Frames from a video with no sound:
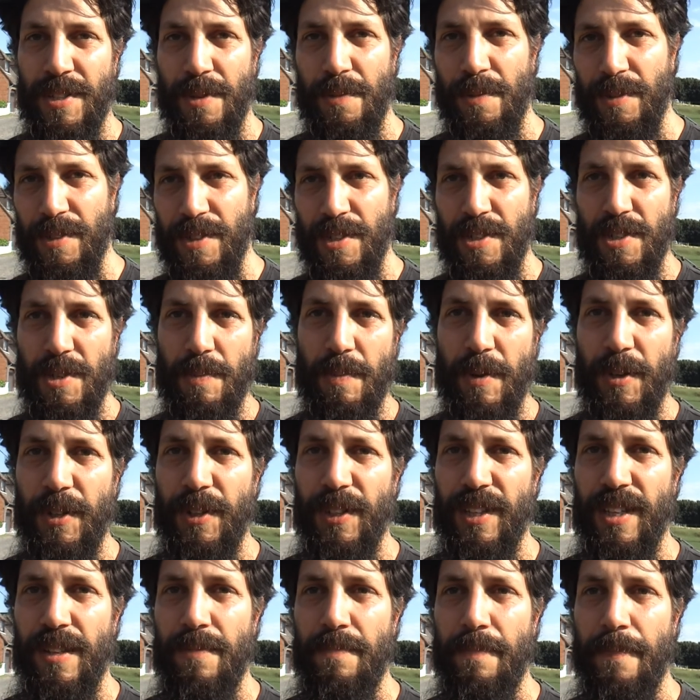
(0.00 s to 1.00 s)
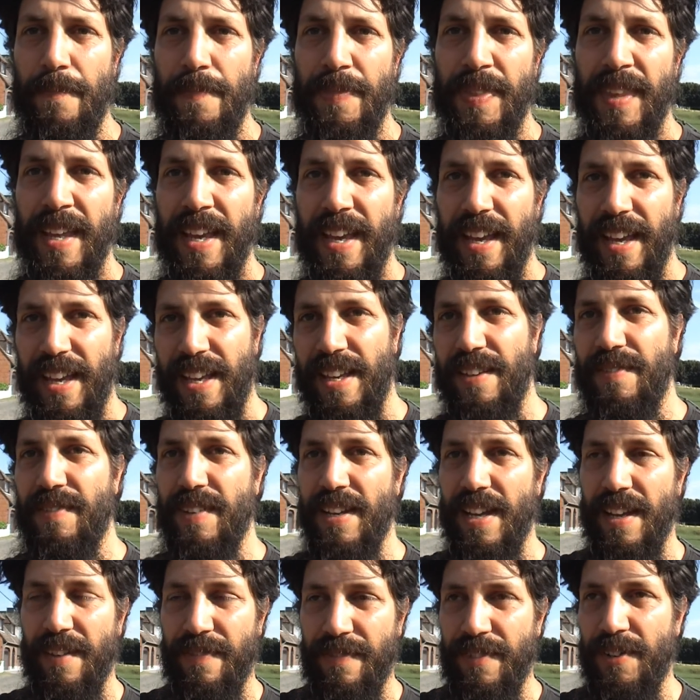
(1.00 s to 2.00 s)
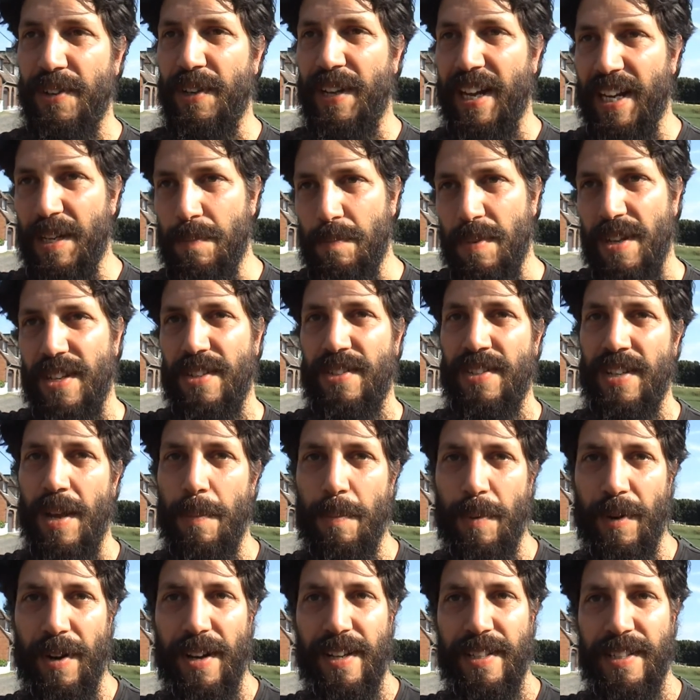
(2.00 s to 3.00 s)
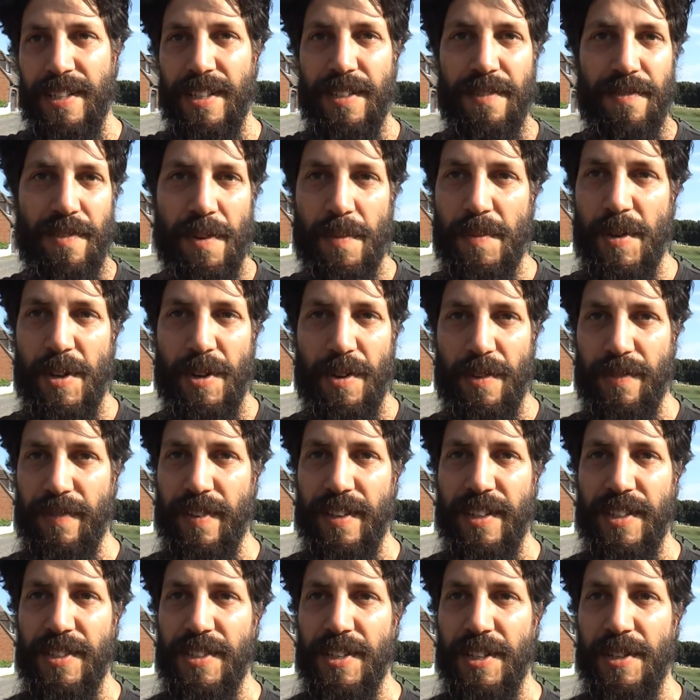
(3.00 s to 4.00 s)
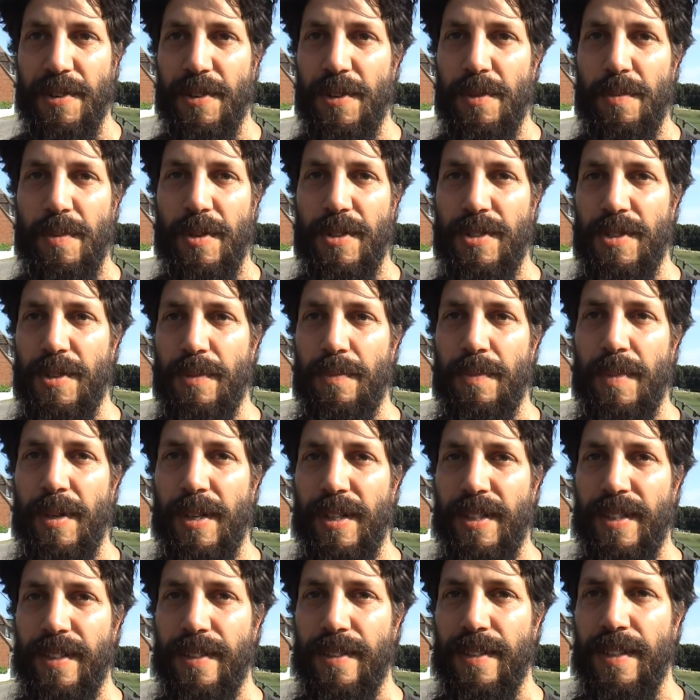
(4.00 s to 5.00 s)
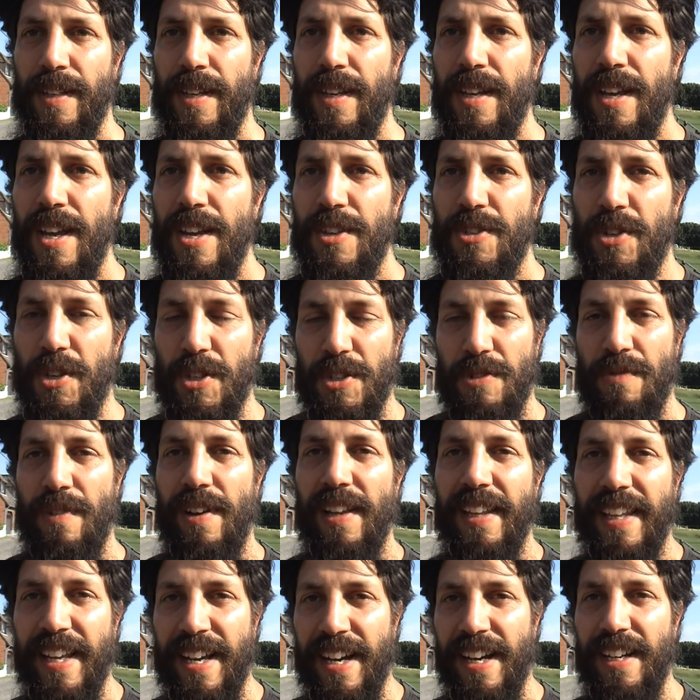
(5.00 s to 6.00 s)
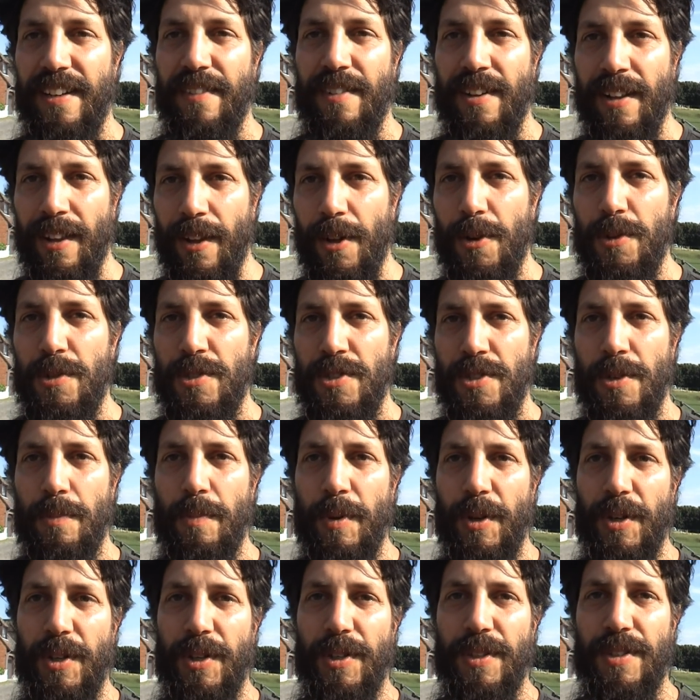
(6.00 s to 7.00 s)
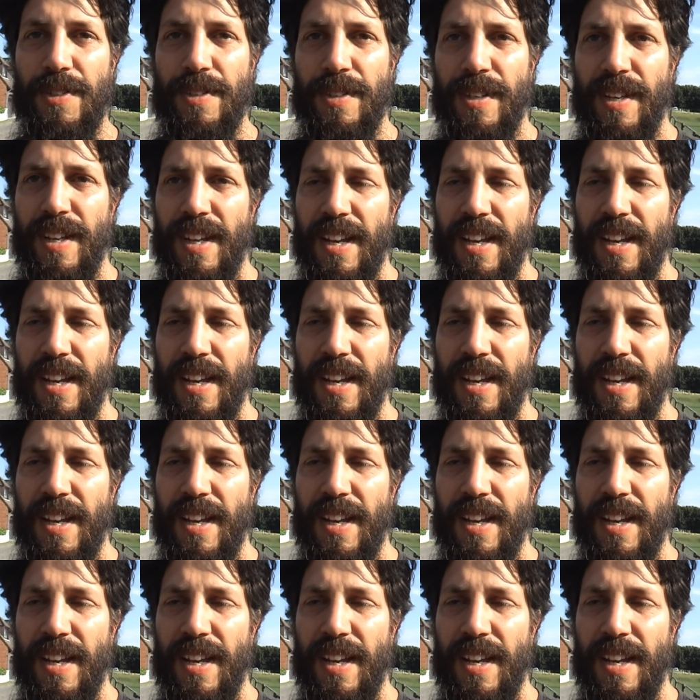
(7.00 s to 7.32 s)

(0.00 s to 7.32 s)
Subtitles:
someone to support them, even if you get a bit separated from your affinity group at some point. So it's really kind of close support.